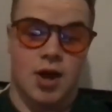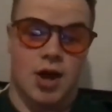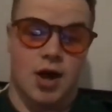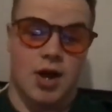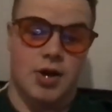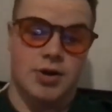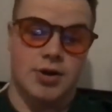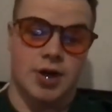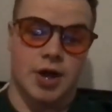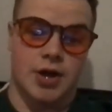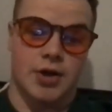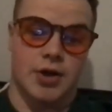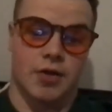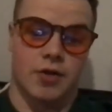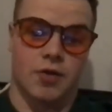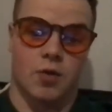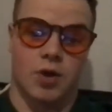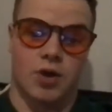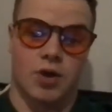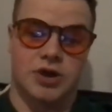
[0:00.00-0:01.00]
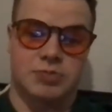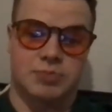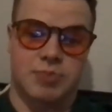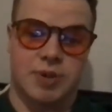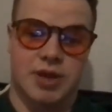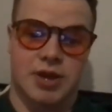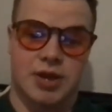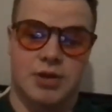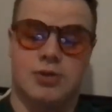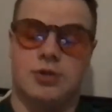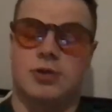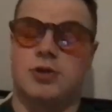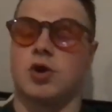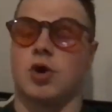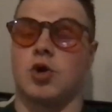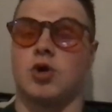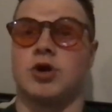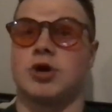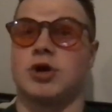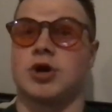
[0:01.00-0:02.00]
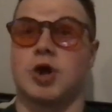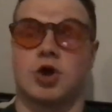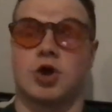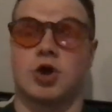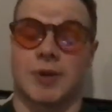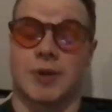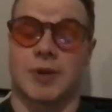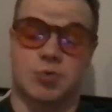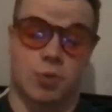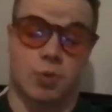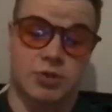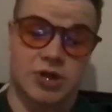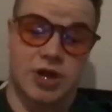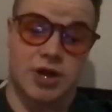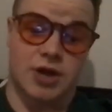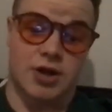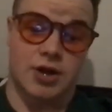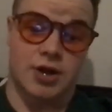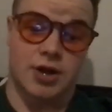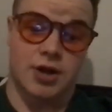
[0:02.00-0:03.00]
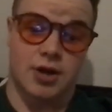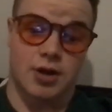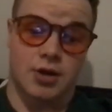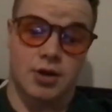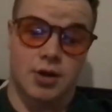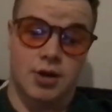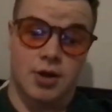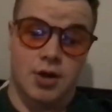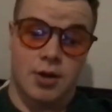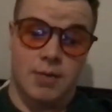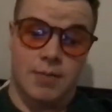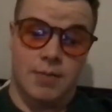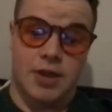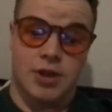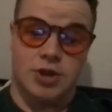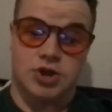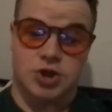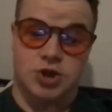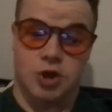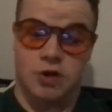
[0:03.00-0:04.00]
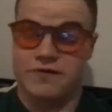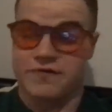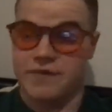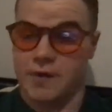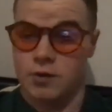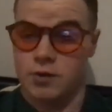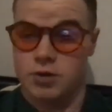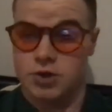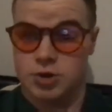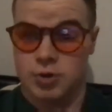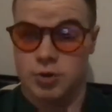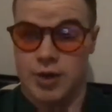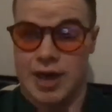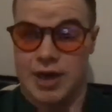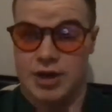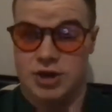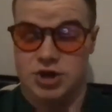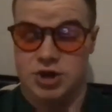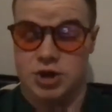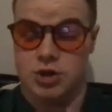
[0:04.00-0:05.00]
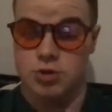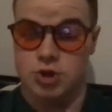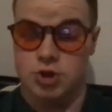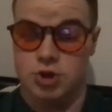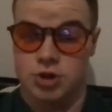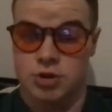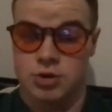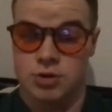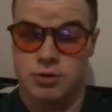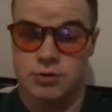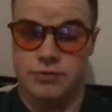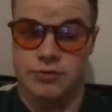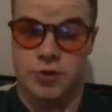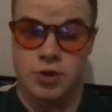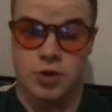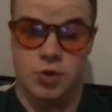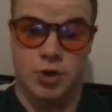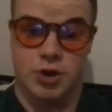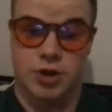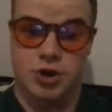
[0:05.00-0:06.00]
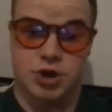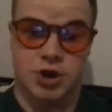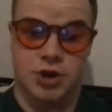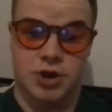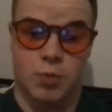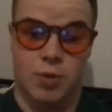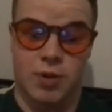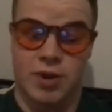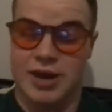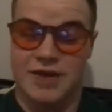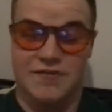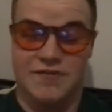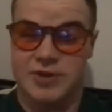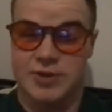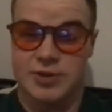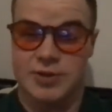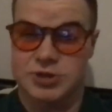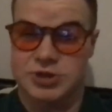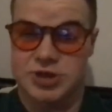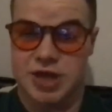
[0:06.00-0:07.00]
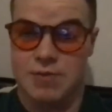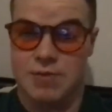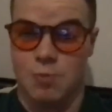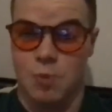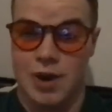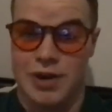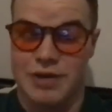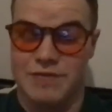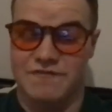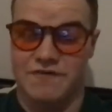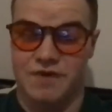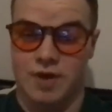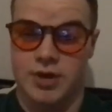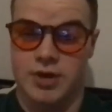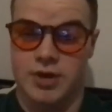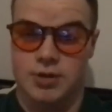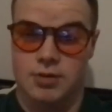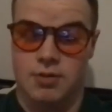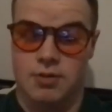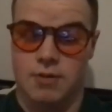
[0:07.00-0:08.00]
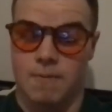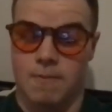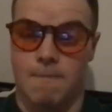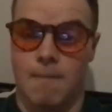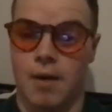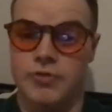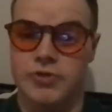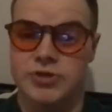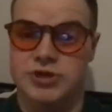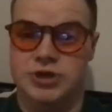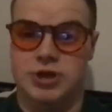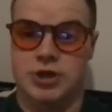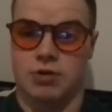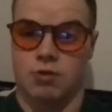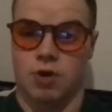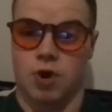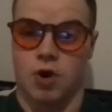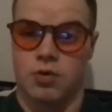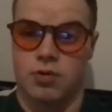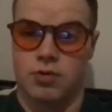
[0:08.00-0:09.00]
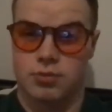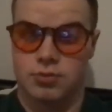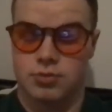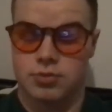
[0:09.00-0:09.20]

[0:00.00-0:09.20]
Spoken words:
And another one is it goes back to what we were saying earlier, being so focused on execution that you're literally lifting the same weight for like months in a row.